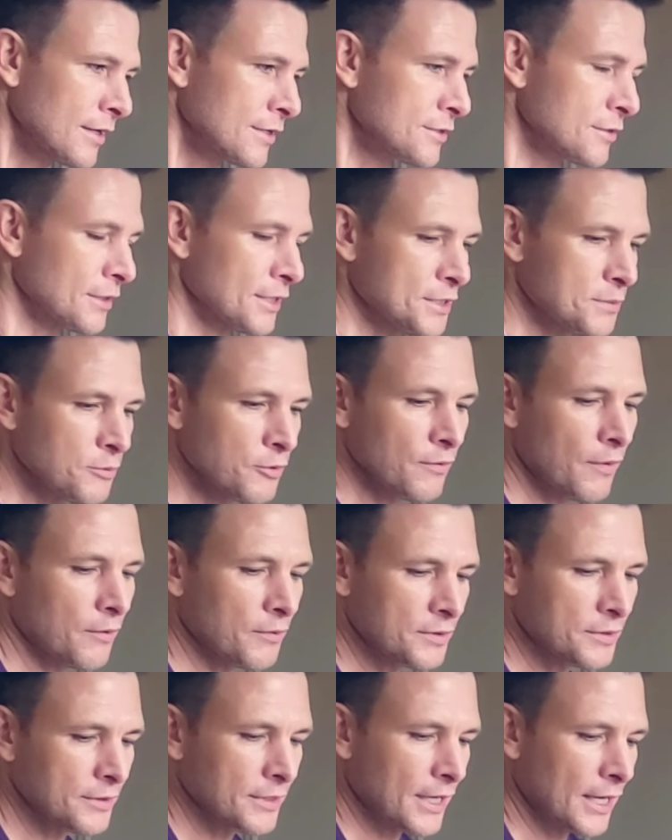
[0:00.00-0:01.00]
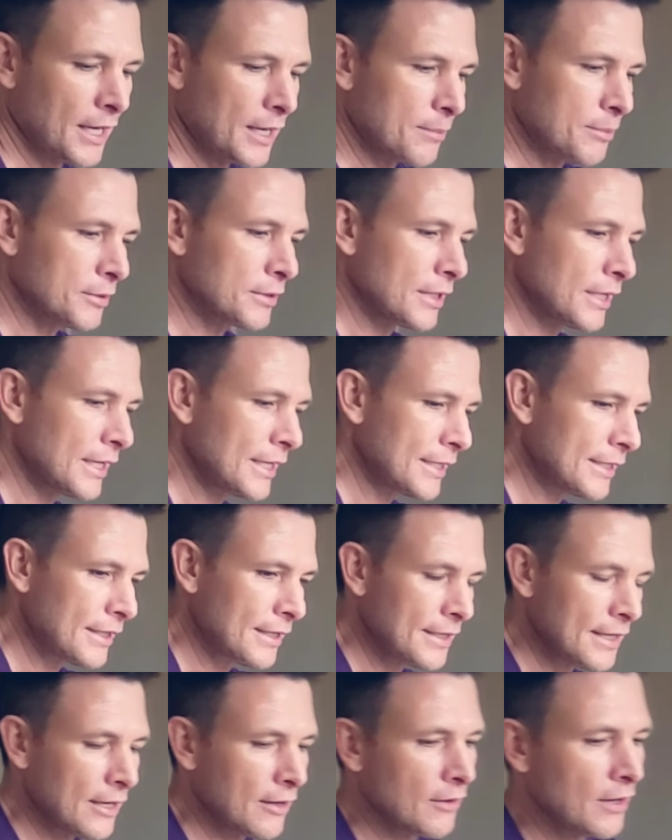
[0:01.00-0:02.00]
So let's move over to the Hyperlight.
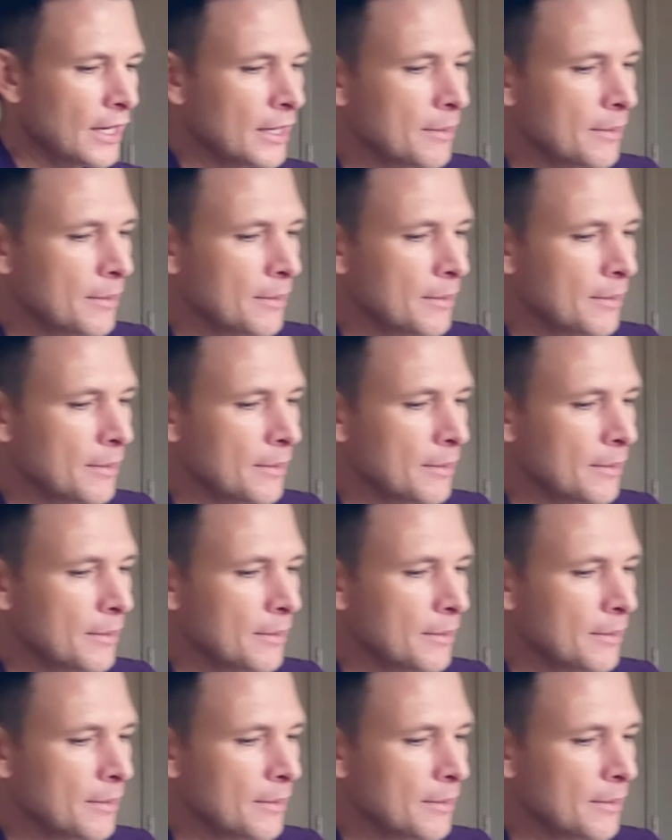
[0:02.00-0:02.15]
Now